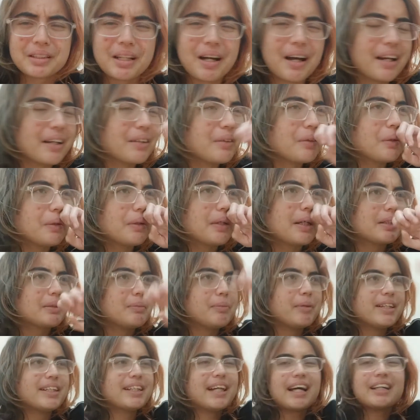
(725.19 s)
I don't know how to
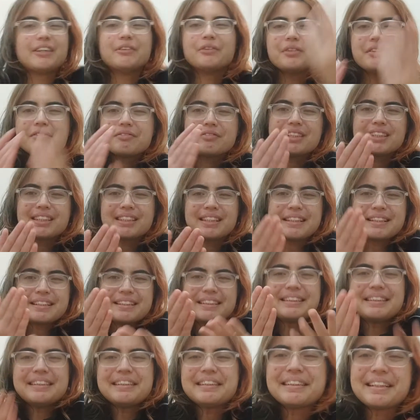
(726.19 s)
explain it. I don't know if
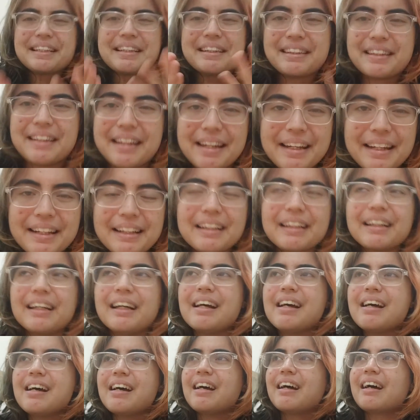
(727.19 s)
is this a
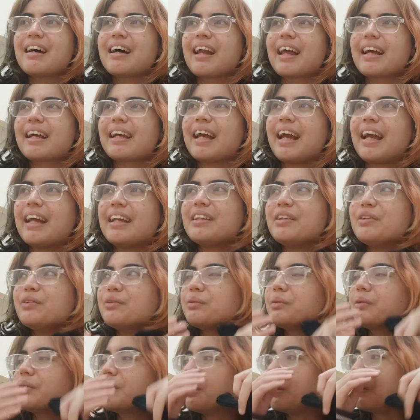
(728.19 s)
thing? Like, can
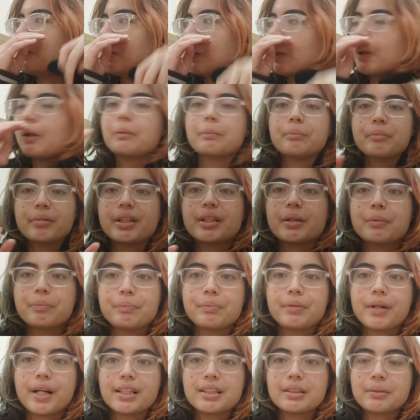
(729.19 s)
you not be
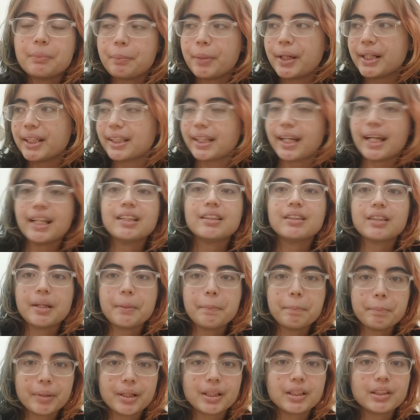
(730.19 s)
depressed but get
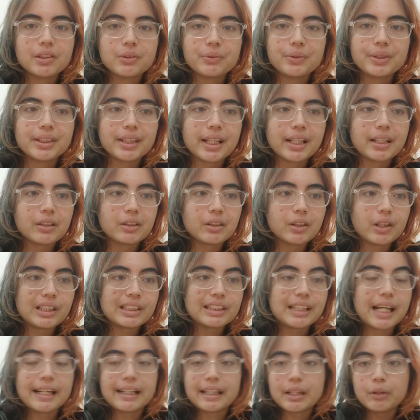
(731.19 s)
impulse suicidal
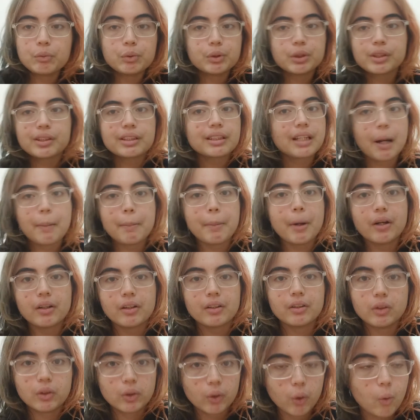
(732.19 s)
thoughts? Like, they would just come out
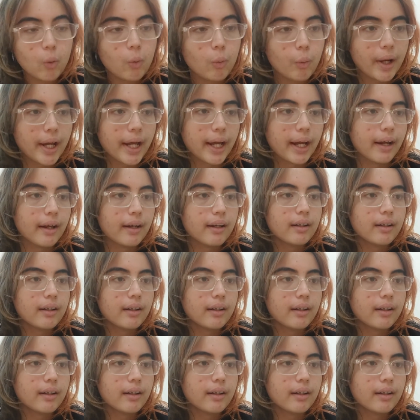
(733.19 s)
of nowhere.